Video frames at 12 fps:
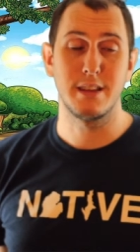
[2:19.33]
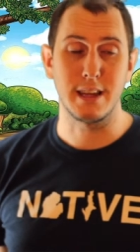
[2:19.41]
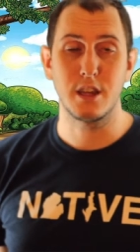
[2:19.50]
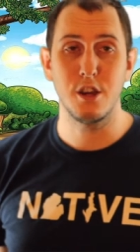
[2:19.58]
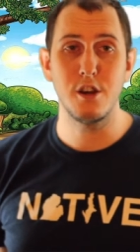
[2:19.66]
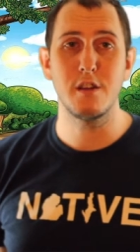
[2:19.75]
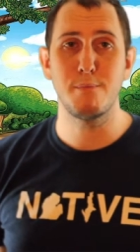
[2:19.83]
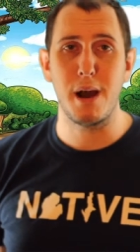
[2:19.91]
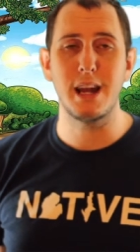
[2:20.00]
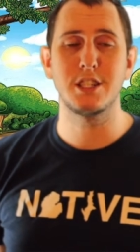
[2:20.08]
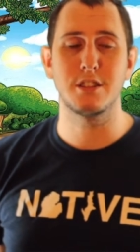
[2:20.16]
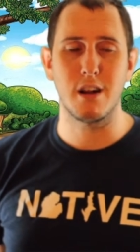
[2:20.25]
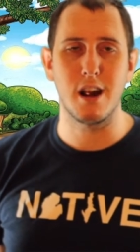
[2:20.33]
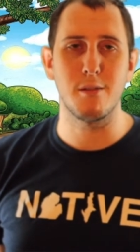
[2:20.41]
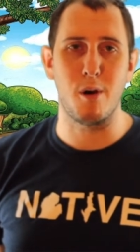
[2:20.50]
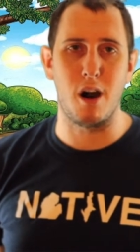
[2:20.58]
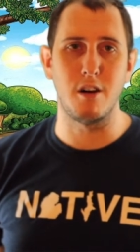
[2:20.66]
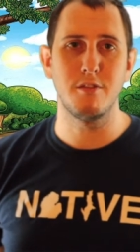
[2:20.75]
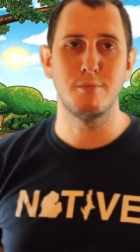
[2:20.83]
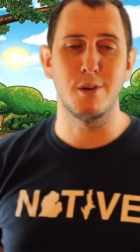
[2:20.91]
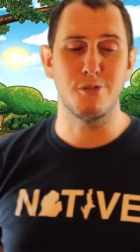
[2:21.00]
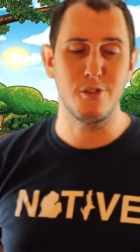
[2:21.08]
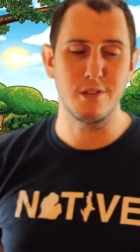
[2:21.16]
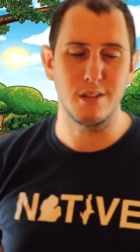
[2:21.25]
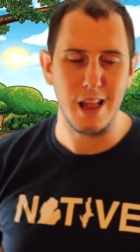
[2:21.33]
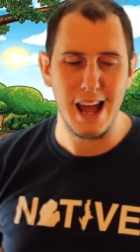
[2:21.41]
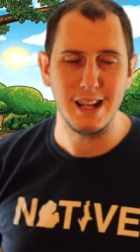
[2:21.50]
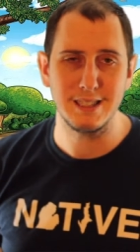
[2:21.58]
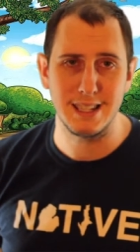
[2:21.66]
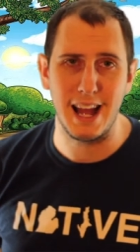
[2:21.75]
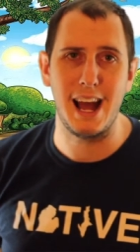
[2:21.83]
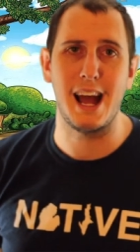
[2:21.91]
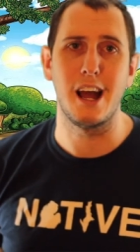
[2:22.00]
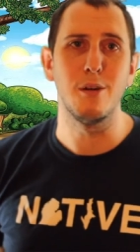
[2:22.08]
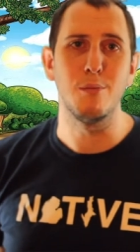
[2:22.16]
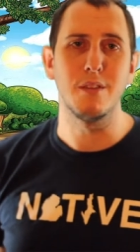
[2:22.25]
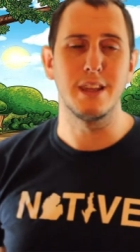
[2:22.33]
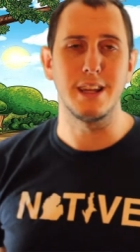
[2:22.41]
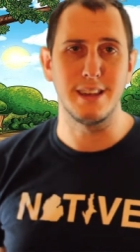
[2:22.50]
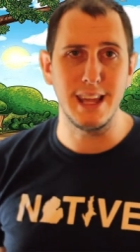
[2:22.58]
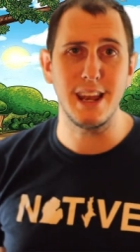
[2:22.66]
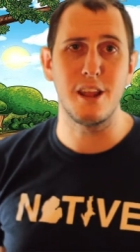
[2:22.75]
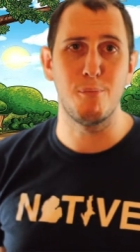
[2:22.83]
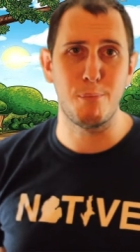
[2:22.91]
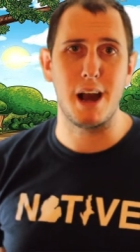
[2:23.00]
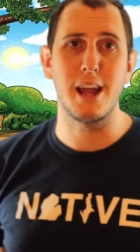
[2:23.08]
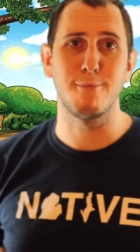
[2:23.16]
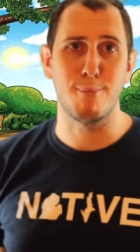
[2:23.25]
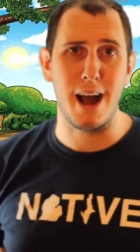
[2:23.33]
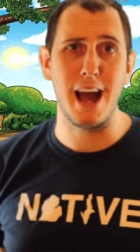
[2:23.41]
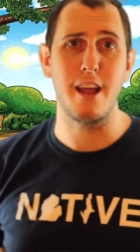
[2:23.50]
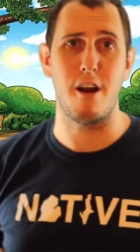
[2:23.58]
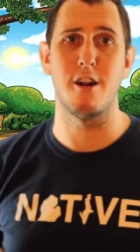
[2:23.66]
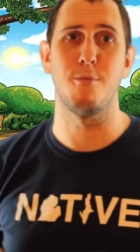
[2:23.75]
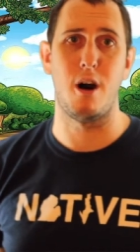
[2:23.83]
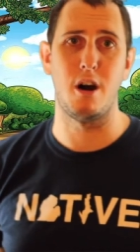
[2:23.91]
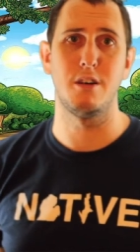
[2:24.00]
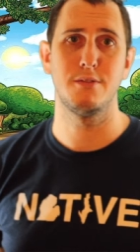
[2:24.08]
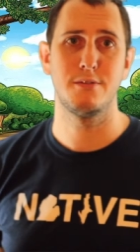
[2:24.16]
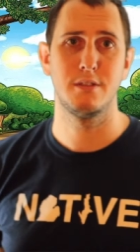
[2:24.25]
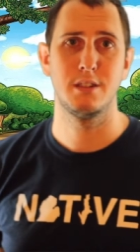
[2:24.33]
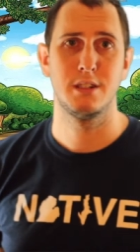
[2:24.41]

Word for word: they could bite your arm off, but for the last time, they didn't bite my arm off.